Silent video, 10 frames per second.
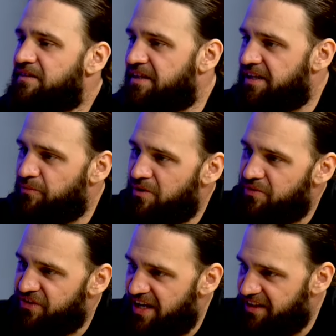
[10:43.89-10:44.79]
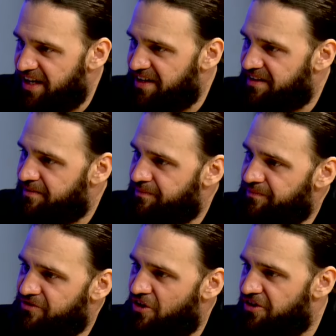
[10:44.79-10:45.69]
And what was that like?
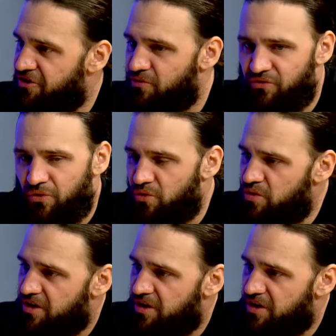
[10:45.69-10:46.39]
Starting a new school